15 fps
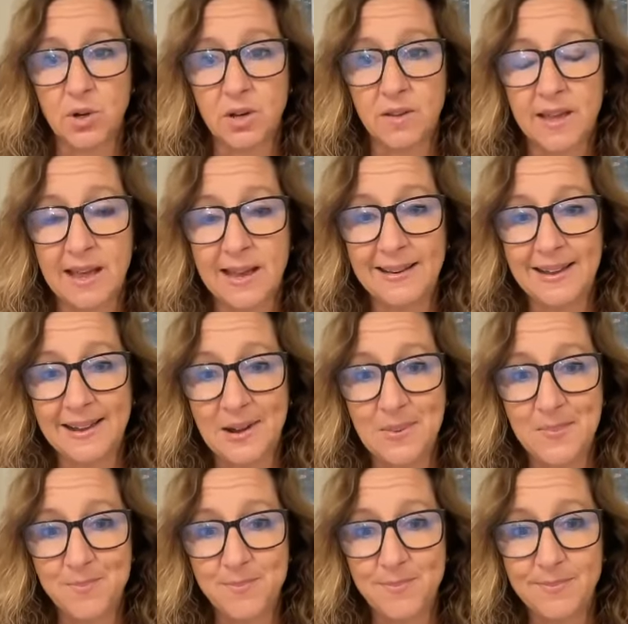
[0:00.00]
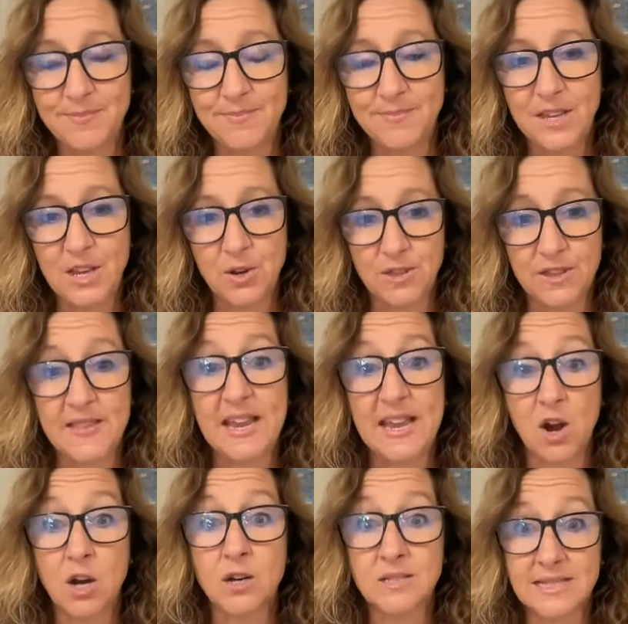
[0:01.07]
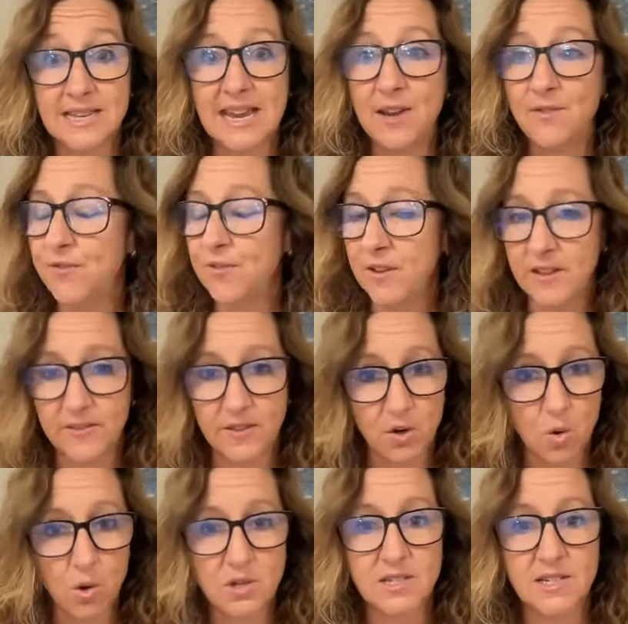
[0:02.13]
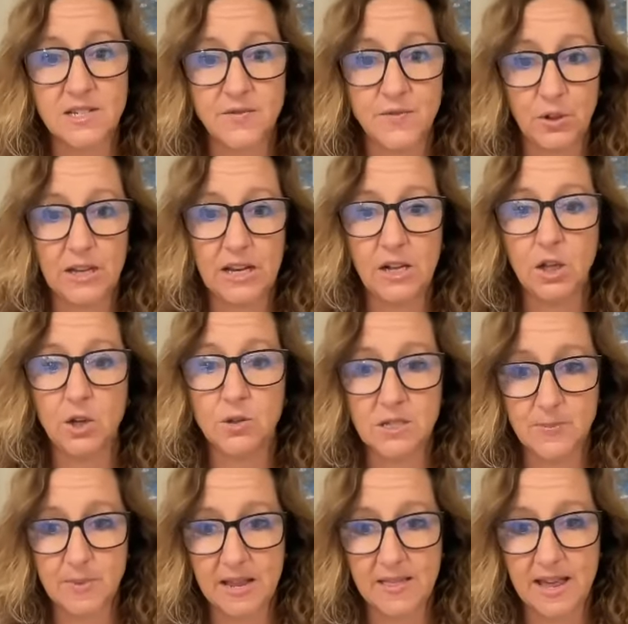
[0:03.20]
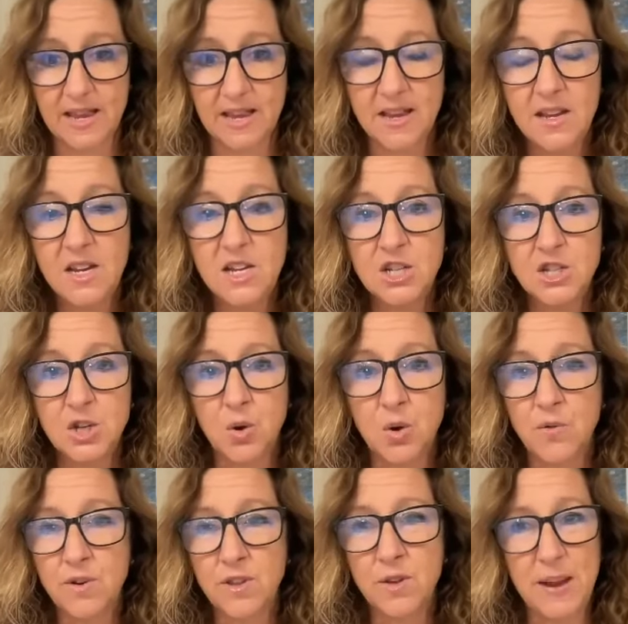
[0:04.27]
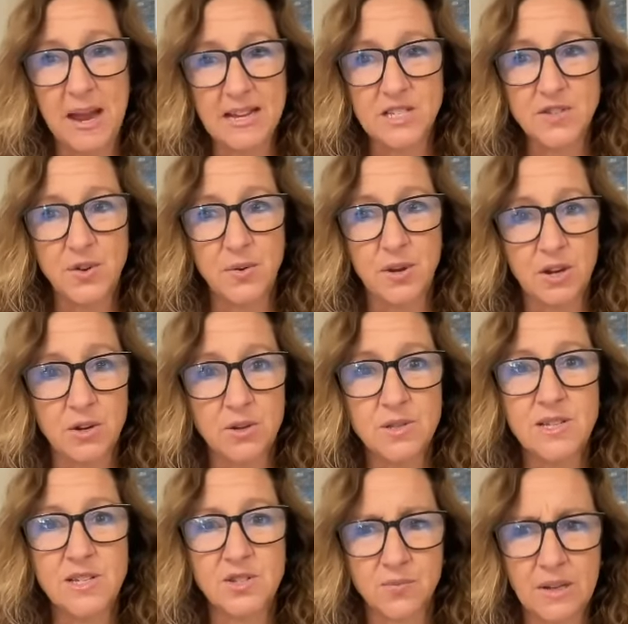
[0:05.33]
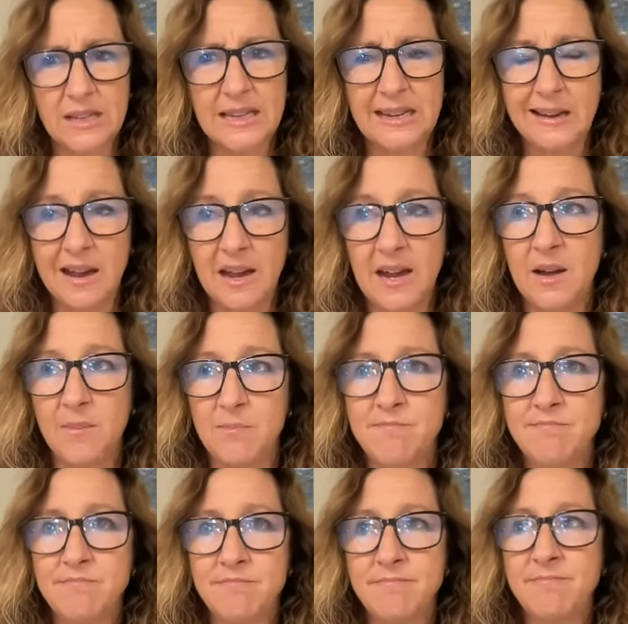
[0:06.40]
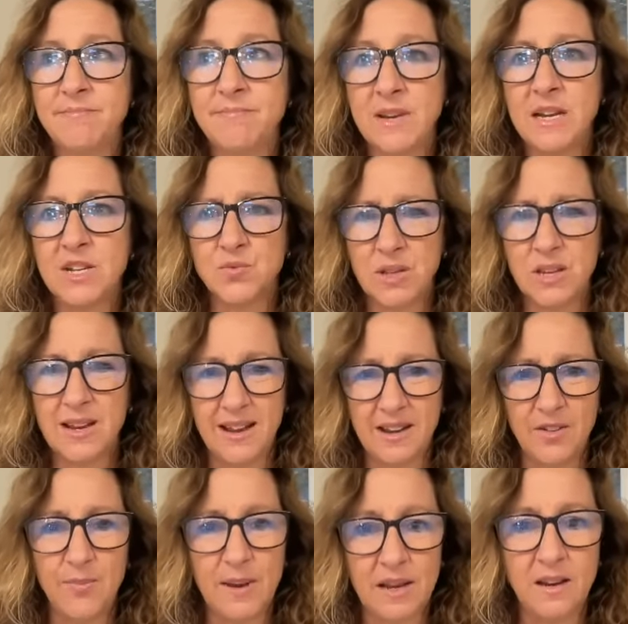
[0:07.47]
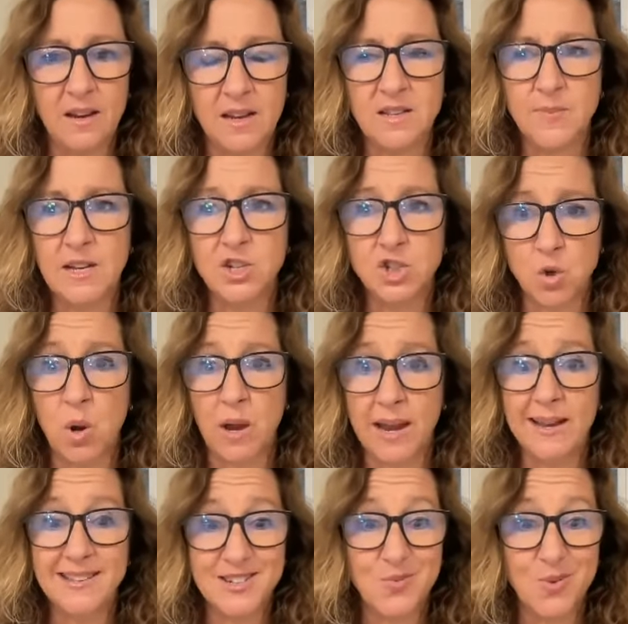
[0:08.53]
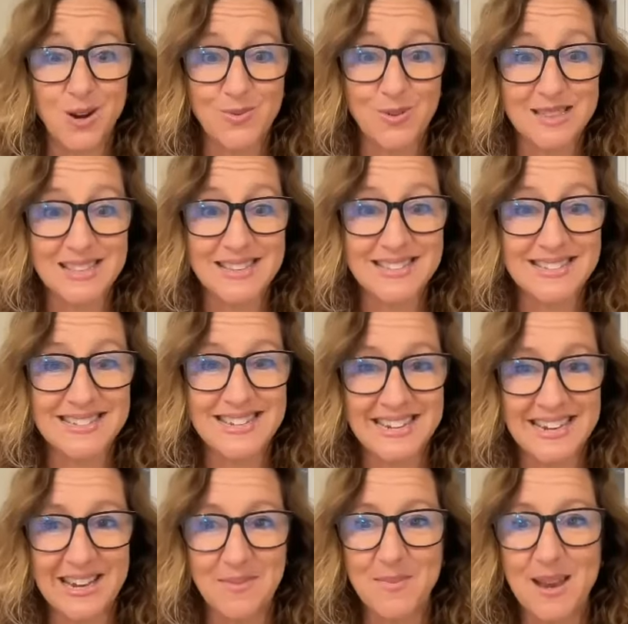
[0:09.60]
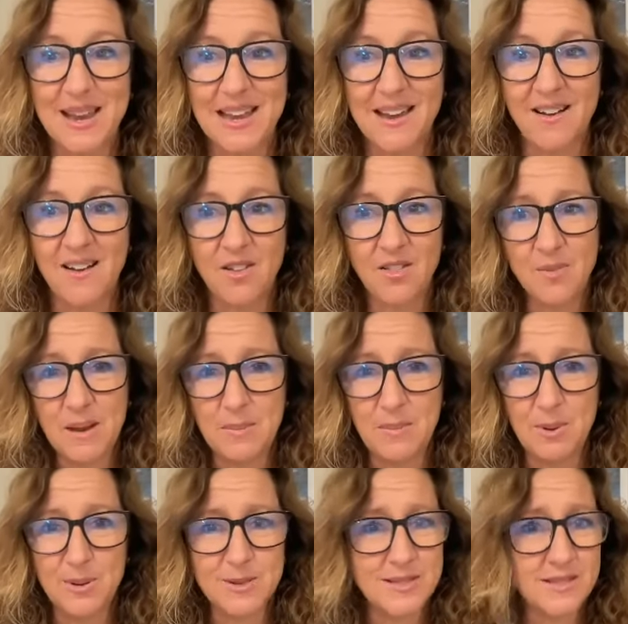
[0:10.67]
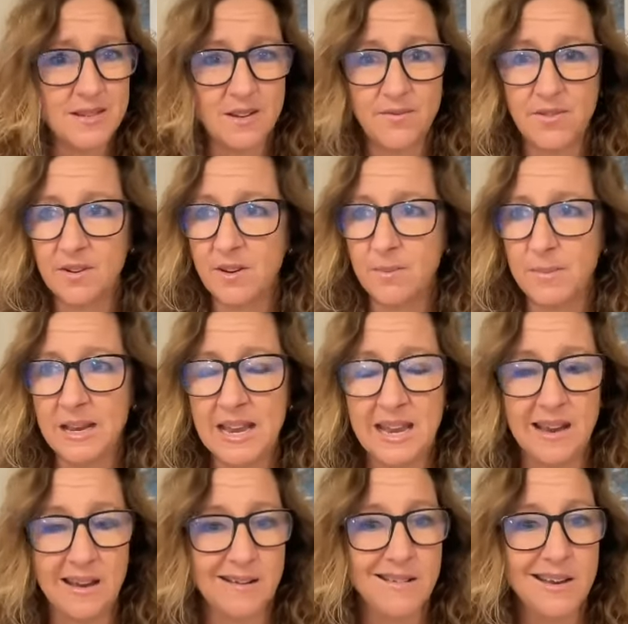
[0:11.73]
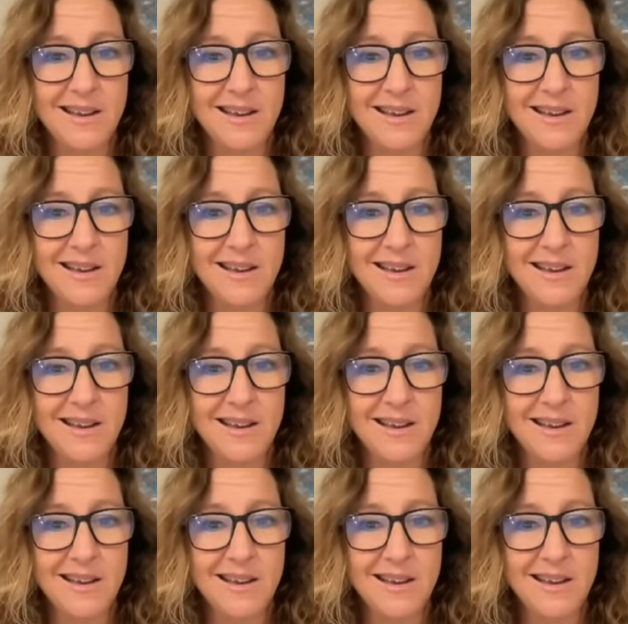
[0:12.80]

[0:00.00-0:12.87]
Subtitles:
that, that they are safe and that the course is fully closed by then. So over the past few years, it's really kind of it's been a joy to work with this team and all the members of the committee. And